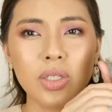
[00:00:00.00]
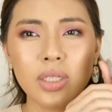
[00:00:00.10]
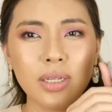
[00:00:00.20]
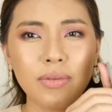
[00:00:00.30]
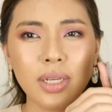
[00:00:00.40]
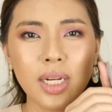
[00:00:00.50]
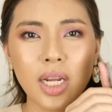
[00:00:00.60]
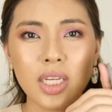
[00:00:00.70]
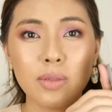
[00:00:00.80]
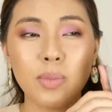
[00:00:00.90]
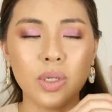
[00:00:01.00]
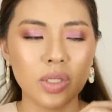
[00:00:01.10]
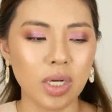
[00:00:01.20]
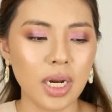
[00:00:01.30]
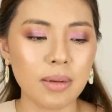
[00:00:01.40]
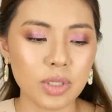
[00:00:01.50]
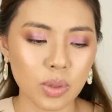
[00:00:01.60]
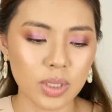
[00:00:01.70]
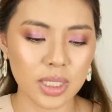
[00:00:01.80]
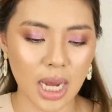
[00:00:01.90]
just a really nice bronzer and I'm
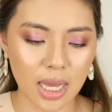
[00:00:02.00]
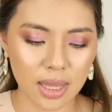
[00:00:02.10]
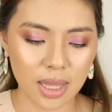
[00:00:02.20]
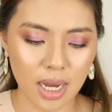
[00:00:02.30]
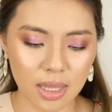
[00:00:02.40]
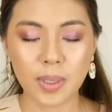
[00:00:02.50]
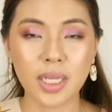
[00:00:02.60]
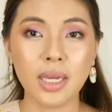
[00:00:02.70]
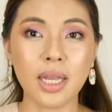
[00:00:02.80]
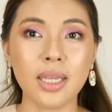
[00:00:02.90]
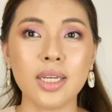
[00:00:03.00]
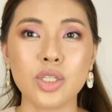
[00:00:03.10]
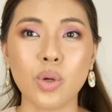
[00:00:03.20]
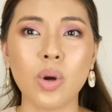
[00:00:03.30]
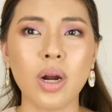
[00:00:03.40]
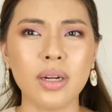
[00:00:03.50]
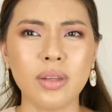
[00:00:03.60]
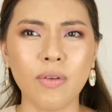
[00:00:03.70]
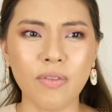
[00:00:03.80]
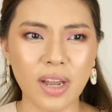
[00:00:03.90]
so sad that it's been getting so
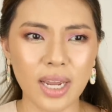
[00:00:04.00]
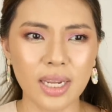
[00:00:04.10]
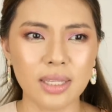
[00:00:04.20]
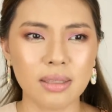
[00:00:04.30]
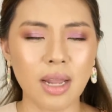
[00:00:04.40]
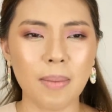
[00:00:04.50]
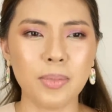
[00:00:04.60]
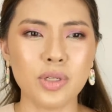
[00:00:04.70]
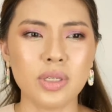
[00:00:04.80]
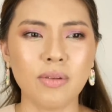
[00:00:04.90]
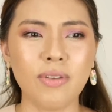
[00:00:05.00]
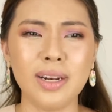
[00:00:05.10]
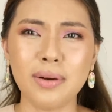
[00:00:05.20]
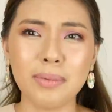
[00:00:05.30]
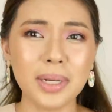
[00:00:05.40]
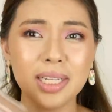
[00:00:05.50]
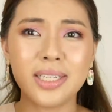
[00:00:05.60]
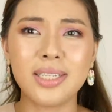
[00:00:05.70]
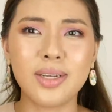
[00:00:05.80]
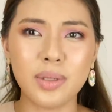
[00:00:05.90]
hard to find. Tapos feel ko
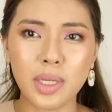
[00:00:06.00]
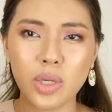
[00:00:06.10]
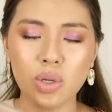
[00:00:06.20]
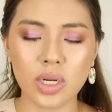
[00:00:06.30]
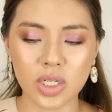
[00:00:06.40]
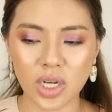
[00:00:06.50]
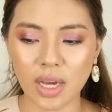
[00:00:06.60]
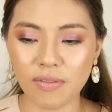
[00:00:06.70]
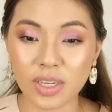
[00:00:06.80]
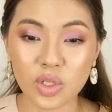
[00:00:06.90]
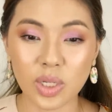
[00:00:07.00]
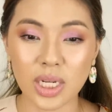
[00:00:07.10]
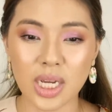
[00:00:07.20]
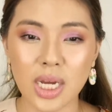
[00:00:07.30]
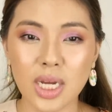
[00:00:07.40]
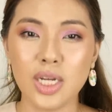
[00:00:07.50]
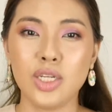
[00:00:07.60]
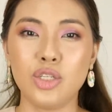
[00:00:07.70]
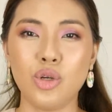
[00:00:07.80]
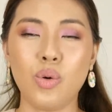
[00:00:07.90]
madi-discontinue na siya eventually.
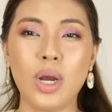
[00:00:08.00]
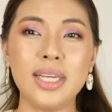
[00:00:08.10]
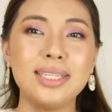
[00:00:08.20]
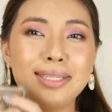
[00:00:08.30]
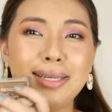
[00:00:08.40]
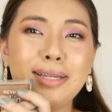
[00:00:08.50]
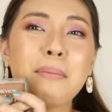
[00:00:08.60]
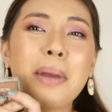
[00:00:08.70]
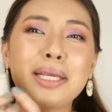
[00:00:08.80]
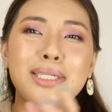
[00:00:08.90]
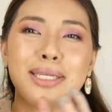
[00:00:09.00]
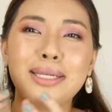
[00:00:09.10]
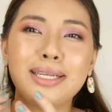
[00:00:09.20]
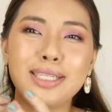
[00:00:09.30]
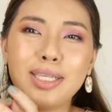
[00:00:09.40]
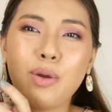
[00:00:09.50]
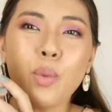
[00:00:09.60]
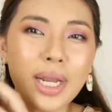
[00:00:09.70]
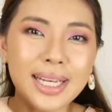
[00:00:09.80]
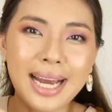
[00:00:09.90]
So I just need to mention this
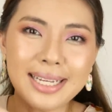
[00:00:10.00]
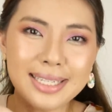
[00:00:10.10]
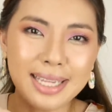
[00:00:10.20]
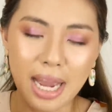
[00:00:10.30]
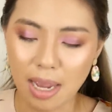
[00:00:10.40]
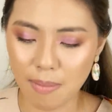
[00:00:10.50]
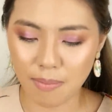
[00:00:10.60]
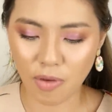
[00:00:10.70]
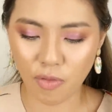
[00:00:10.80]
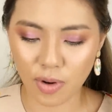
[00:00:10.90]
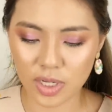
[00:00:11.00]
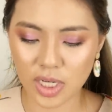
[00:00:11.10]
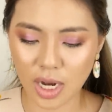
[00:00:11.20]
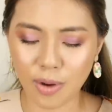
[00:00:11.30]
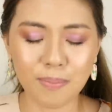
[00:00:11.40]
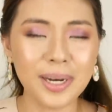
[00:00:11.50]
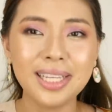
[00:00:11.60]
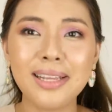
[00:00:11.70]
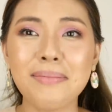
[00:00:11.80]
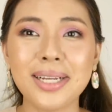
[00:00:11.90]
one last time before siya
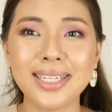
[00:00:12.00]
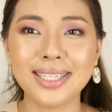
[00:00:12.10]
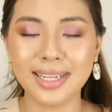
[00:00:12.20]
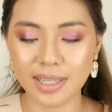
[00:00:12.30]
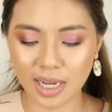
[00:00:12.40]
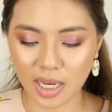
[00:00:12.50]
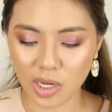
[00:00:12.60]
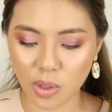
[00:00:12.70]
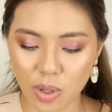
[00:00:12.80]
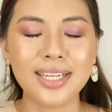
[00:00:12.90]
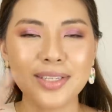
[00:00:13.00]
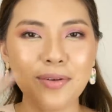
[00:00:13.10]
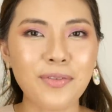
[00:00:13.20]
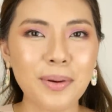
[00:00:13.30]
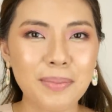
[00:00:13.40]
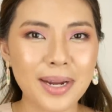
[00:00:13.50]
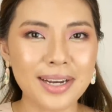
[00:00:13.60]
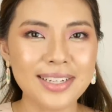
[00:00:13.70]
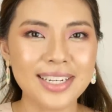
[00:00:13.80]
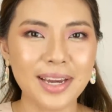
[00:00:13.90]
completely madiscontinue. So for
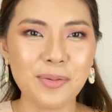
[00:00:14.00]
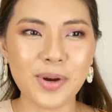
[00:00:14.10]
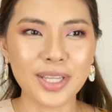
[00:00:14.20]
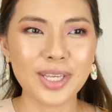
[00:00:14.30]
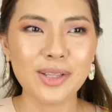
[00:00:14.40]
blush, I want